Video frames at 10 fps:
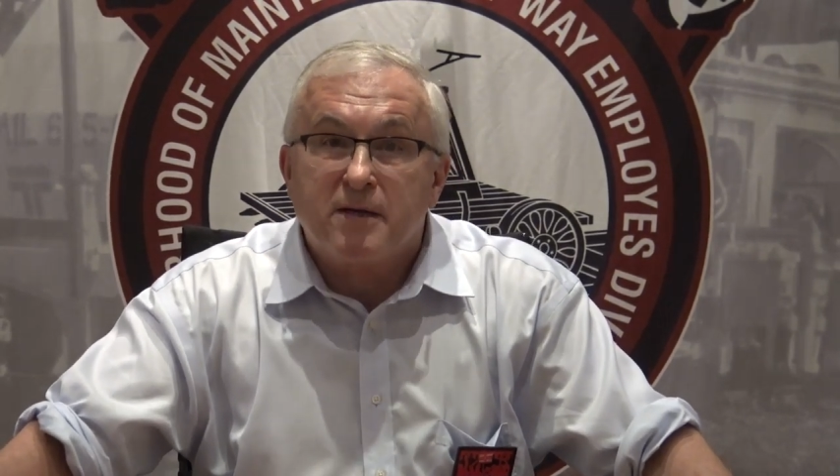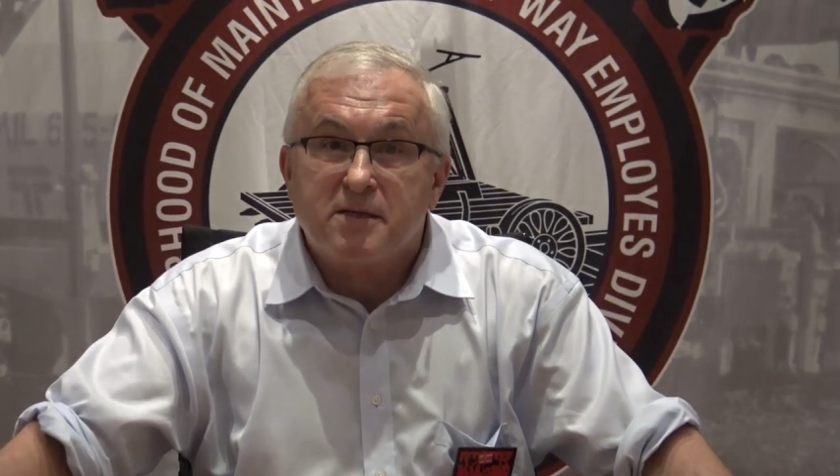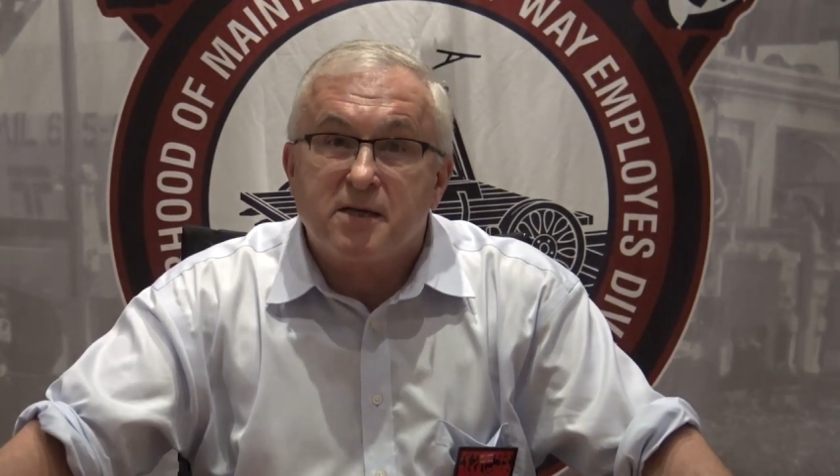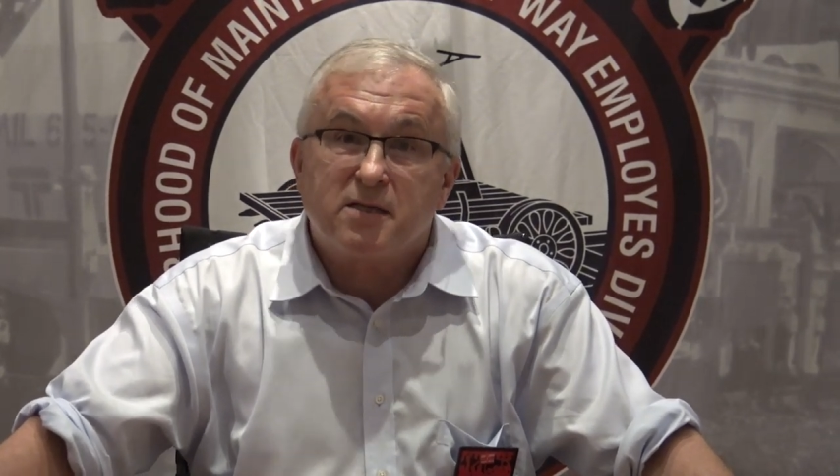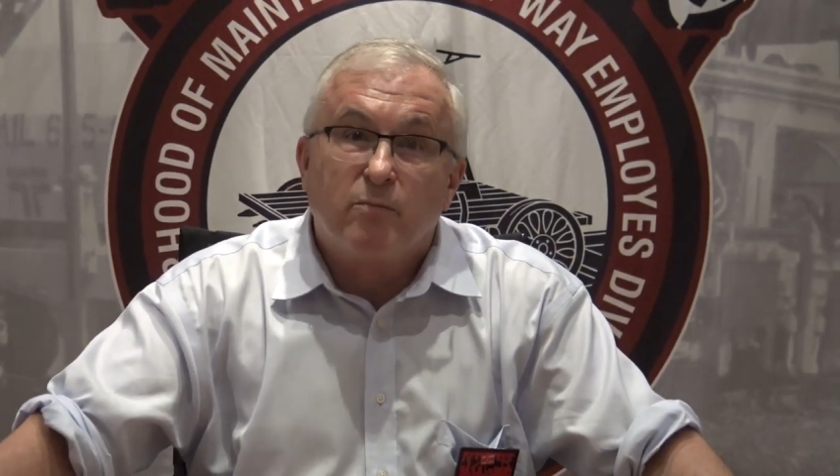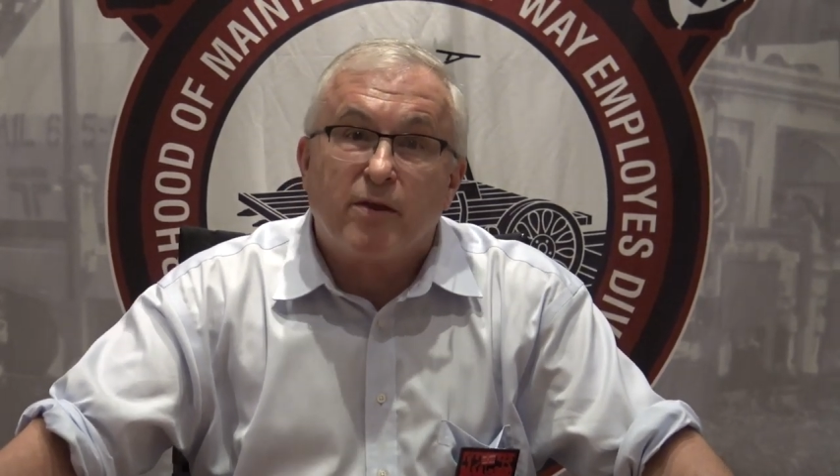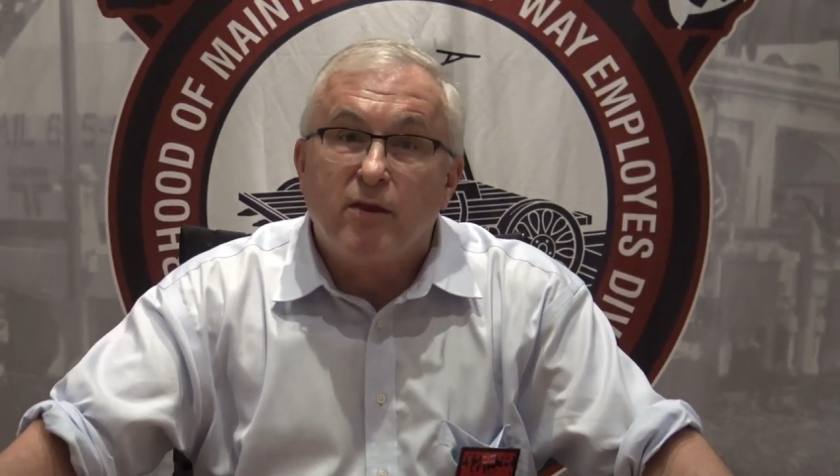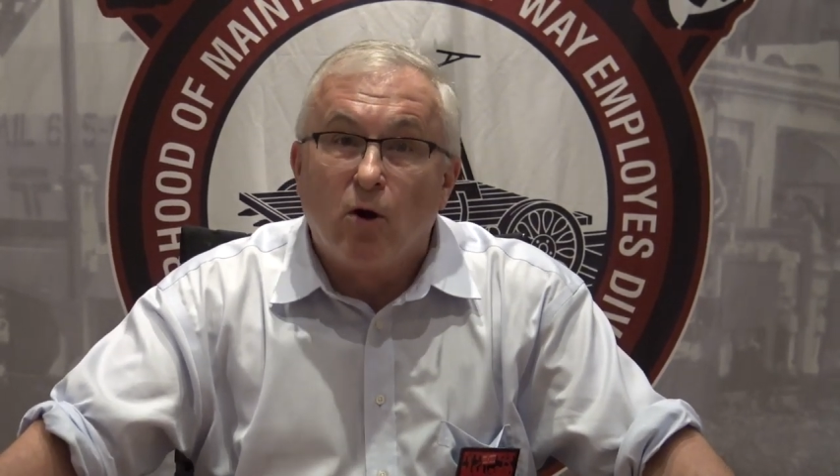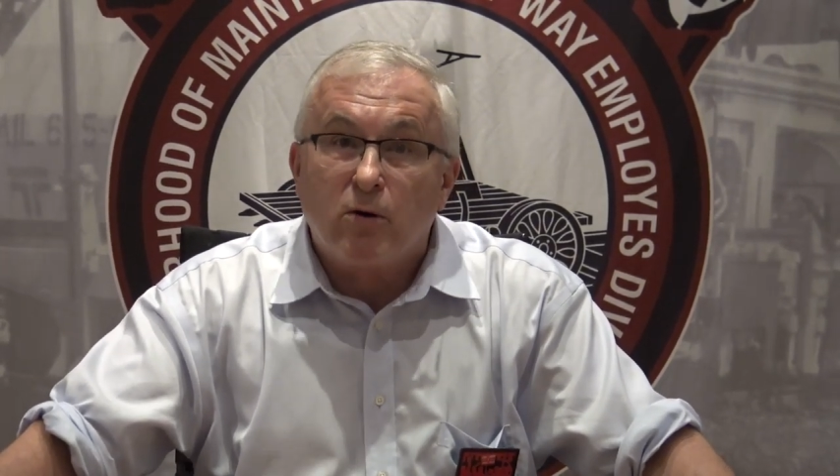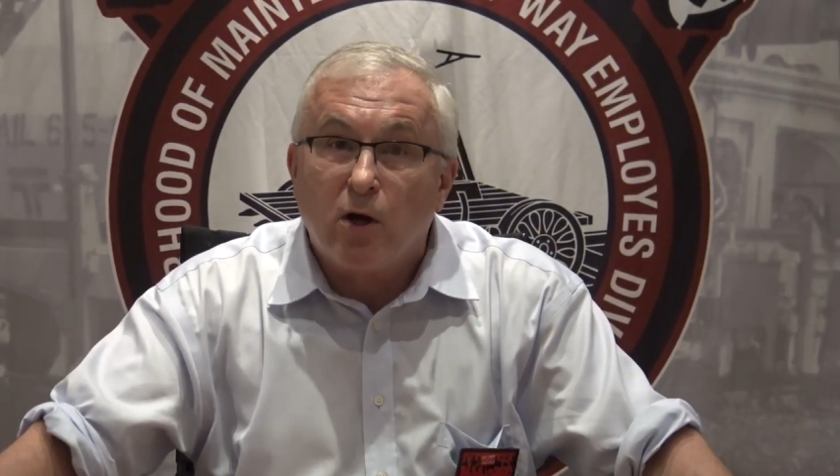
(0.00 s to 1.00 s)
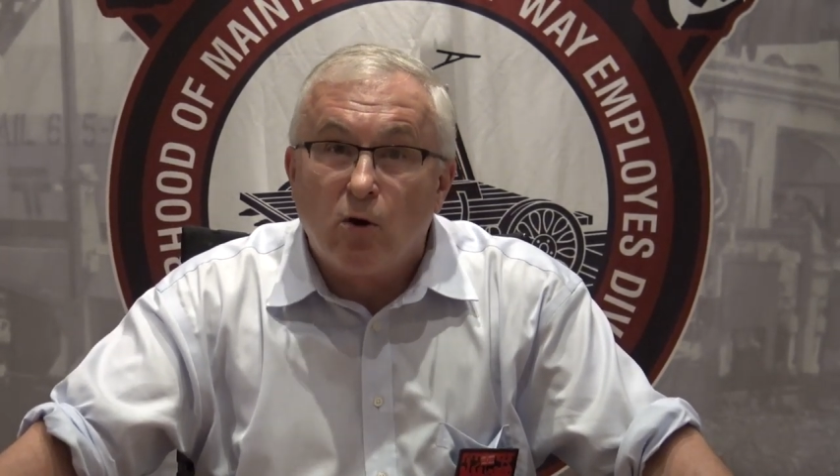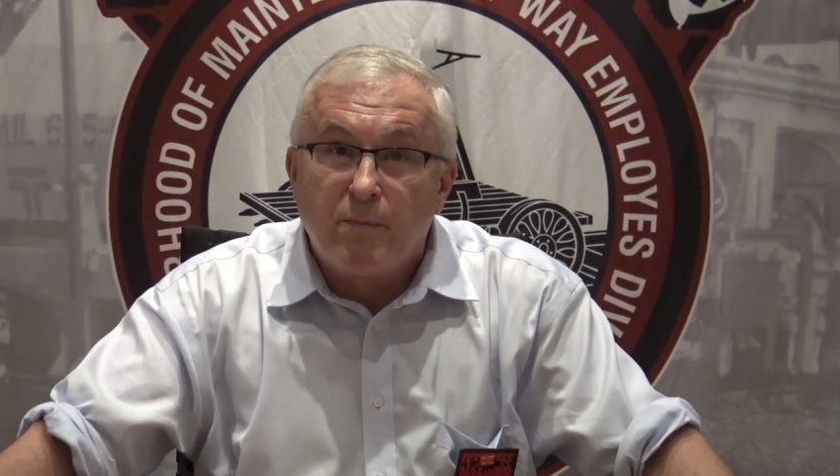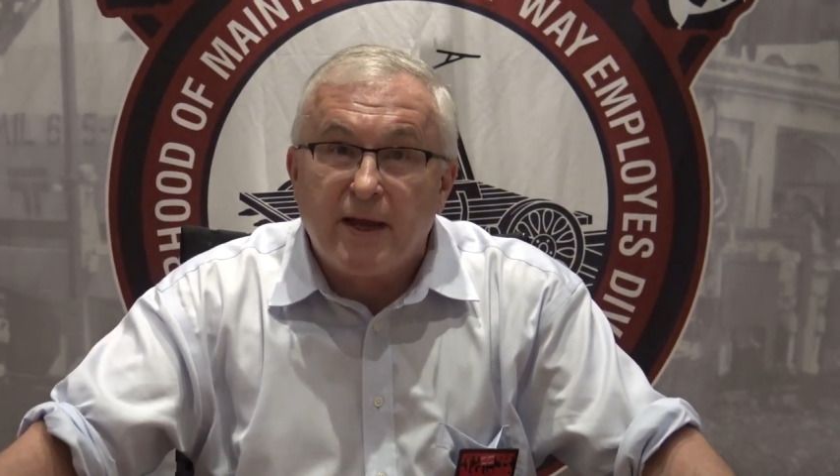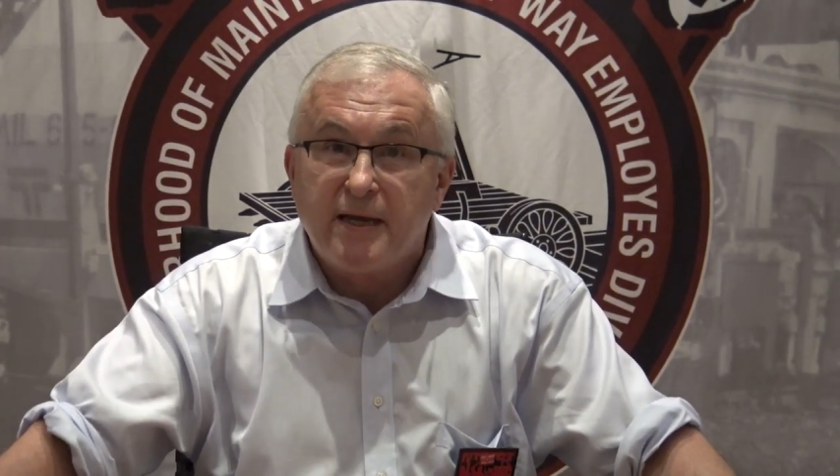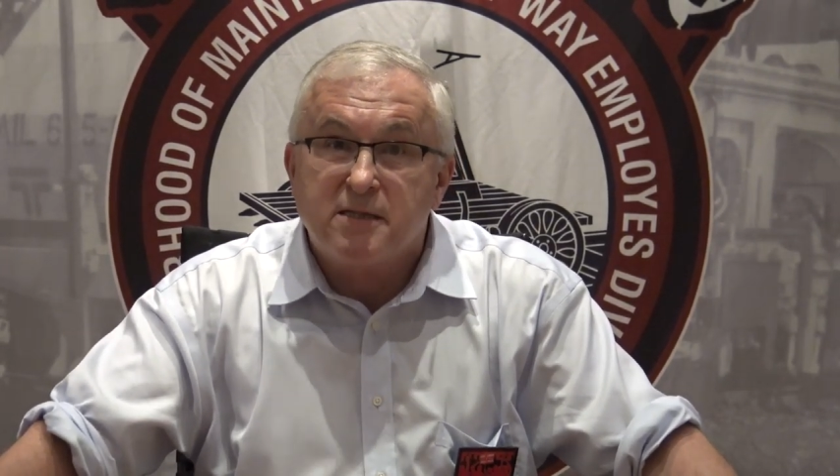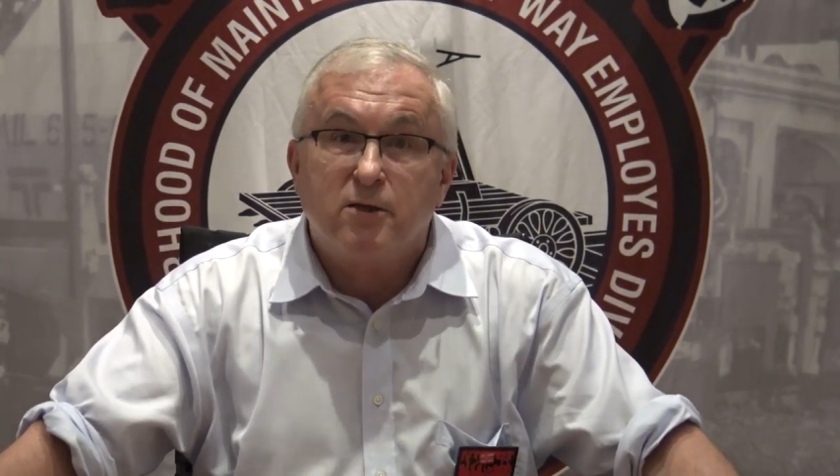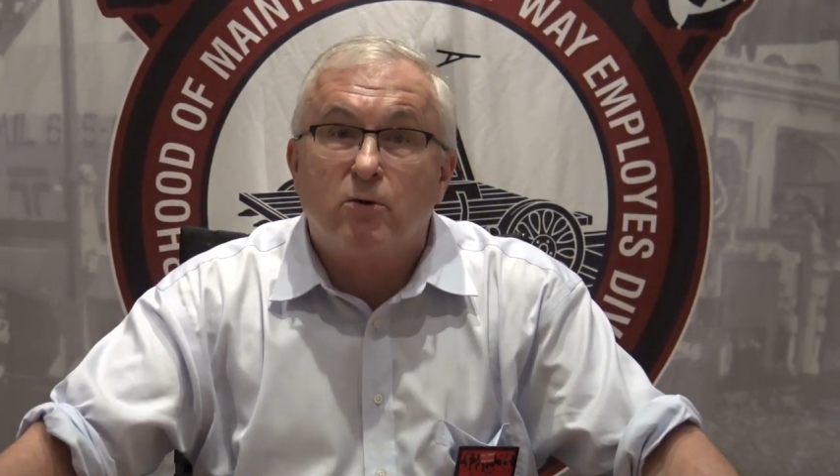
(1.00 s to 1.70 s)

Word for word: system with no co-pays,